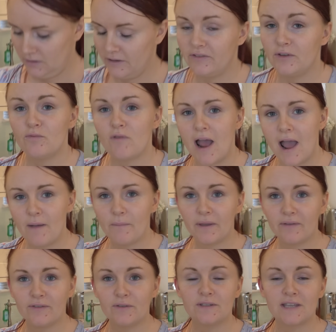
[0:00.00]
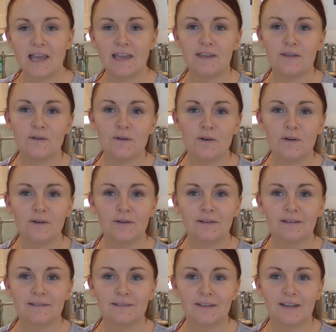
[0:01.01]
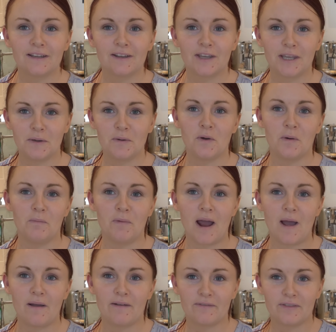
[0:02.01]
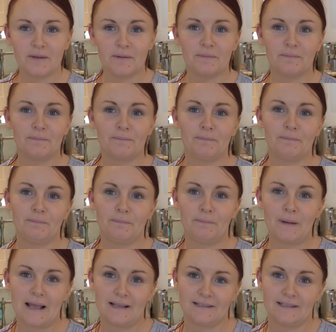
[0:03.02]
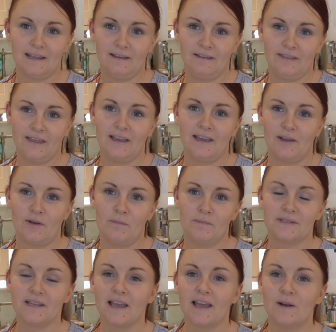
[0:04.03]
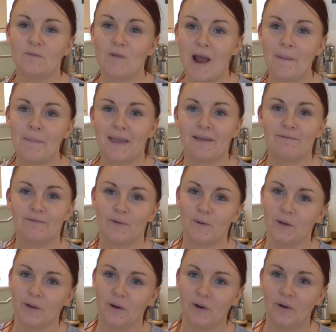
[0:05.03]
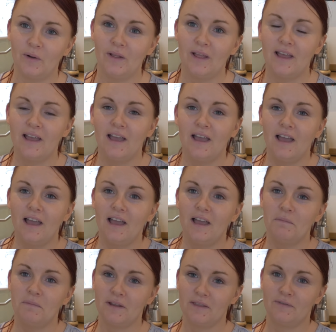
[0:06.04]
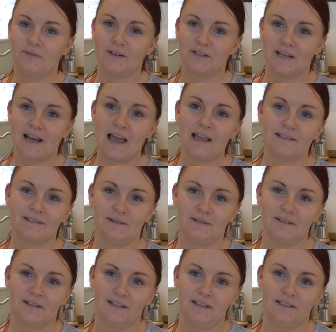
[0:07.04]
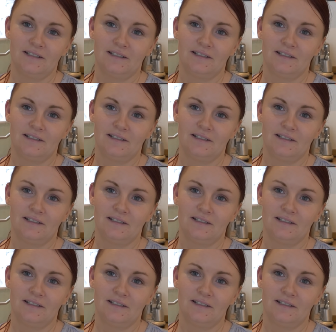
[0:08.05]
If you take your cucumber out of the plastic thing it comes in and wrap it in foil and put it in the fridge, it lasts longer.